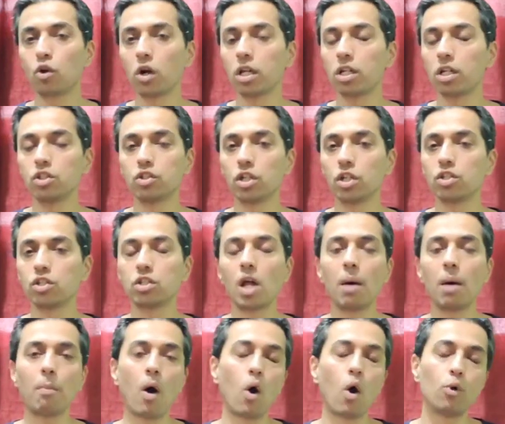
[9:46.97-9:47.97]
I'm not talking
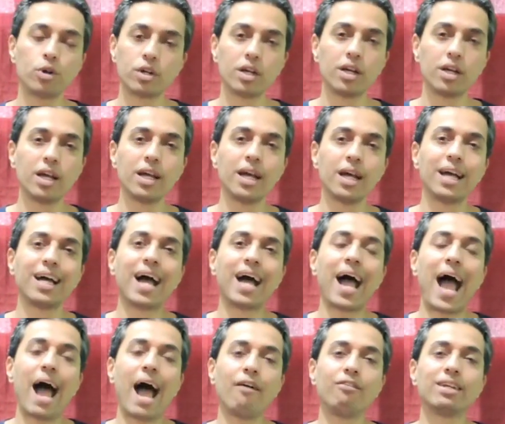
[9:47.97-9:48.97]
just about
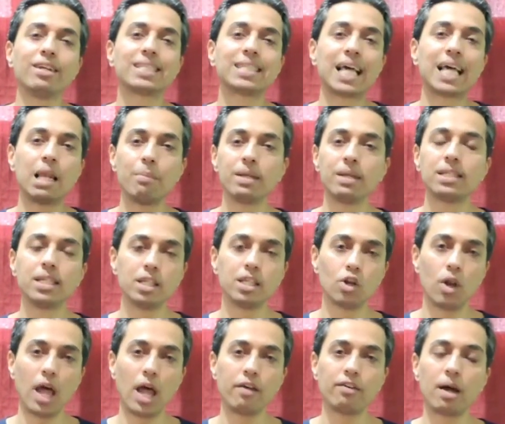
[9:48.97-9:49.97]
having celibacy
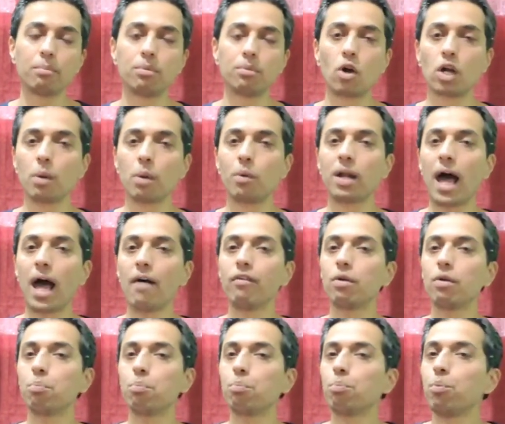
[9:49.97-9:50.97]
in your life. I'm talking about
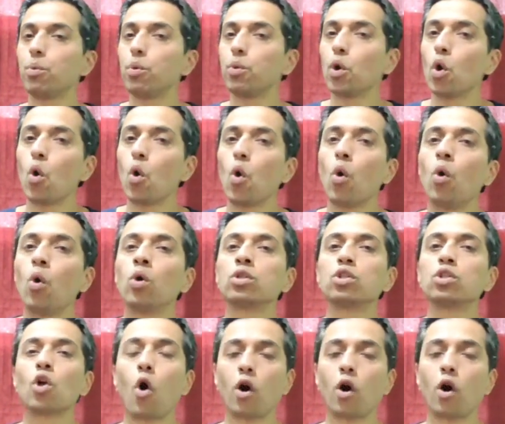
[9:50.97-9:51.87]
having pure